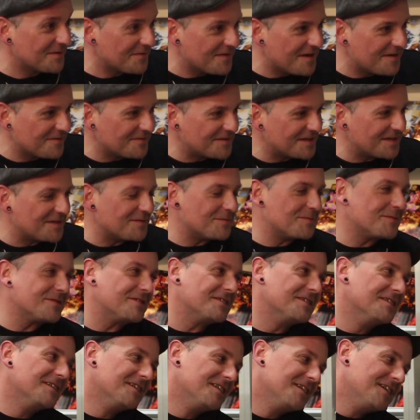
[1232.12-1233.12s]
something wrong with you.
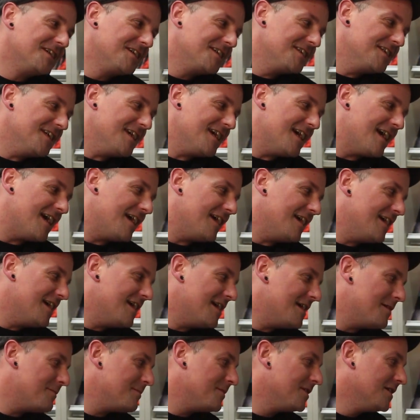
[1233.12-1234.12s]
But yeah,
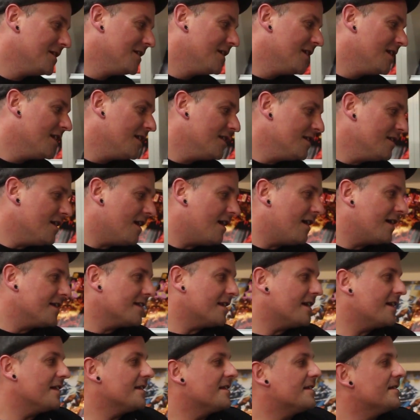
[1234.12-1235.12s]
no,
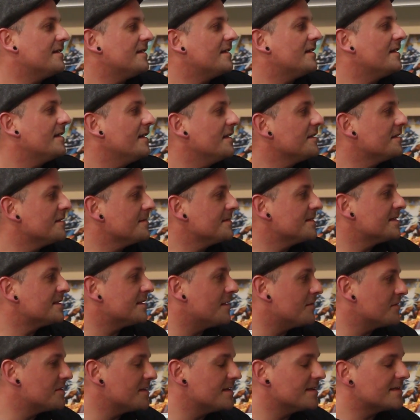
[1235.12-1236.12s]
I in terms of
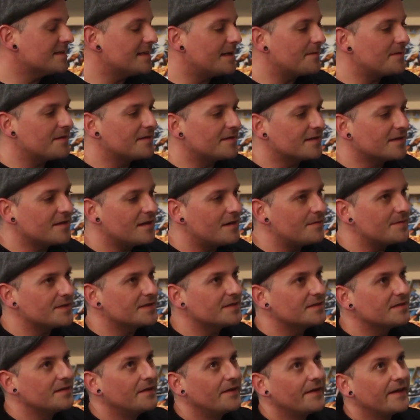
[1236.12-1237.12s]
social acceptance of
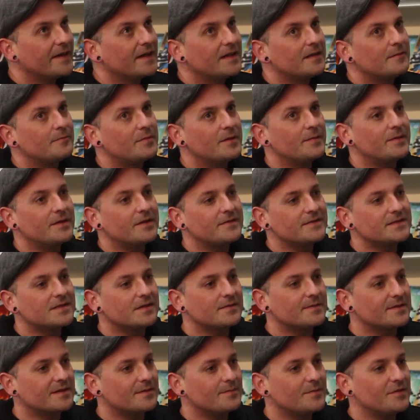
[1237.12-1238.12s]
comics, people always
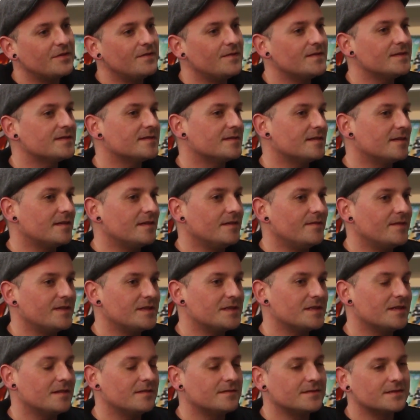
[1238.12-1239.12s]
talk about the movies and the
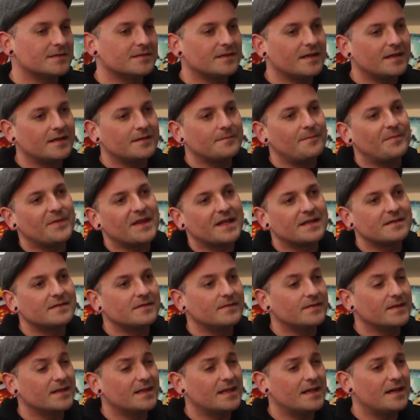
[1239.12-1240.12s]
TV shows and
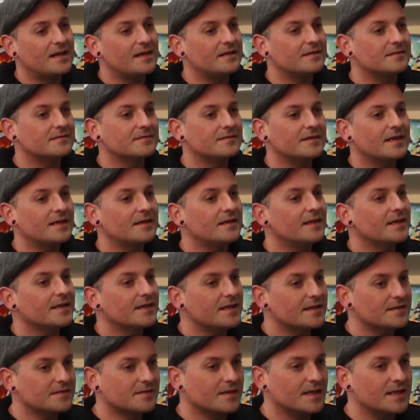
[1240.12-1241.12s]
stuff like that, and
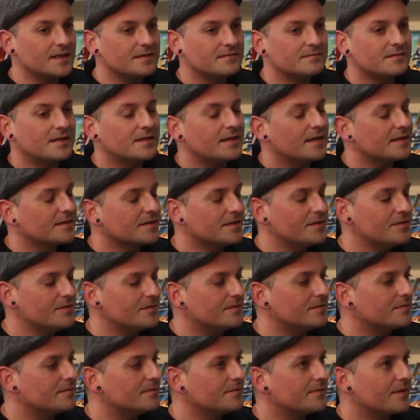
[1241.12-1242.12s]
like that's great and that's
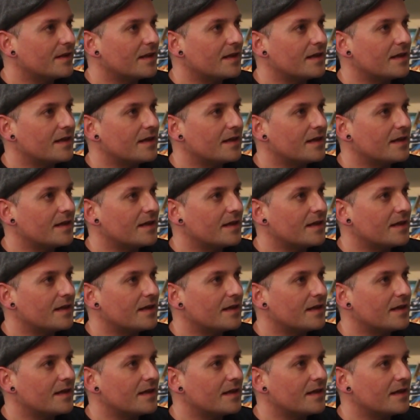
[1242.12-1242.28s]
cool.